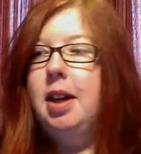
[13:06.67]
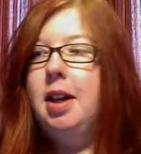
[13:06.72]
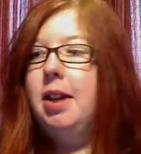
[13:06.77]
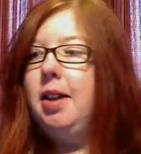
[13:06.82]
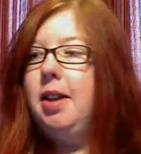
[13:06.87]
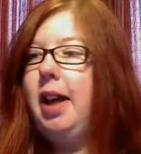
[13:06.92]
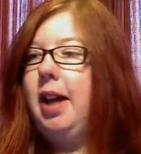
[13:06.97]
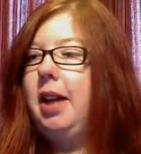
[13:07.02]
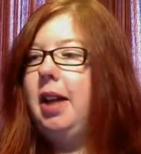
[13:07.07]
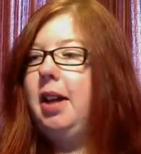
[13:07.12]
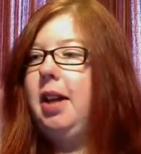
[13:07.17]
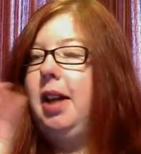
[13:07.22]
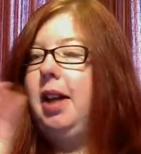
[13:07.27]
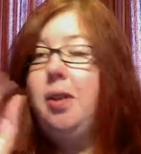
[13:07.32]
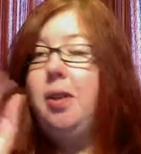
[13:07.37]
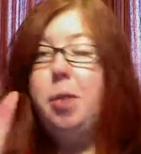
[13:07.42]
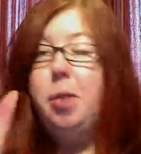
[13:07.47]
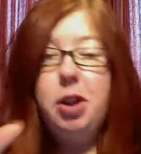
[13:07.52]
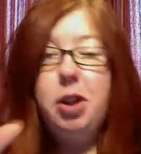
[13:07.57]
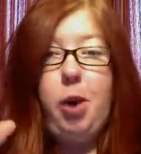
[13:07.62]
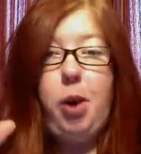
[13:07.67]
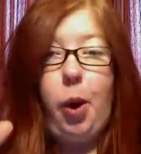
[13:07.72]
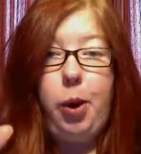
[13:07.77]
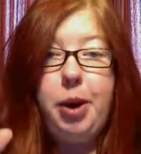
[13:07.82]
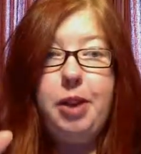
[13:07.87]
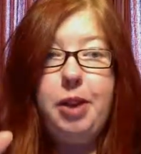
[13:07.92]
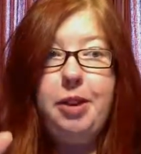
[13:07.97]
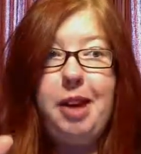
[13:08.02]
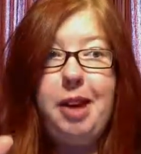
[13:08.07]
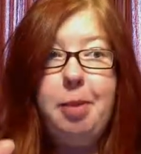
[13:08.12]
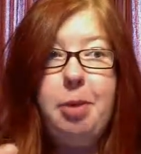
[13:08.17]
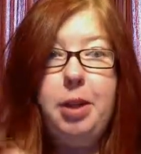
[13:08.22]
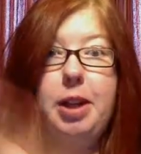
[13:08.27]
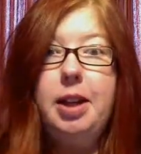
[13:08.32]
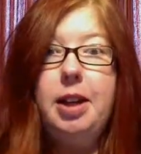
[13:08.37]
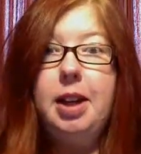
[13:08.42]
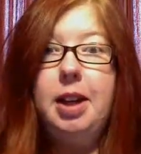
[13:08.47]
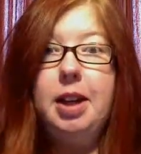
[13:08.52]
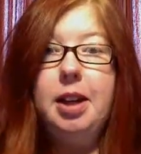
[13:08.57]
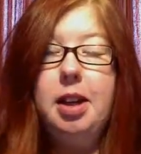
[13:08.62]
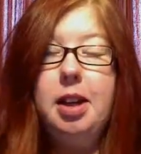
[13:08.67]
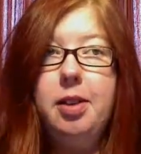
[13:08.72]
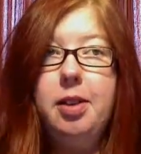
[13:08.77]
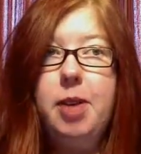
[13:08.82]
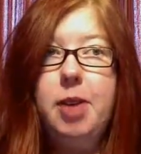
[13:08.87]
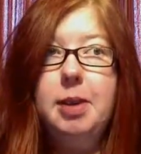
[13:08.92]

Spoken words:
Like even when you hold a double and knit it on,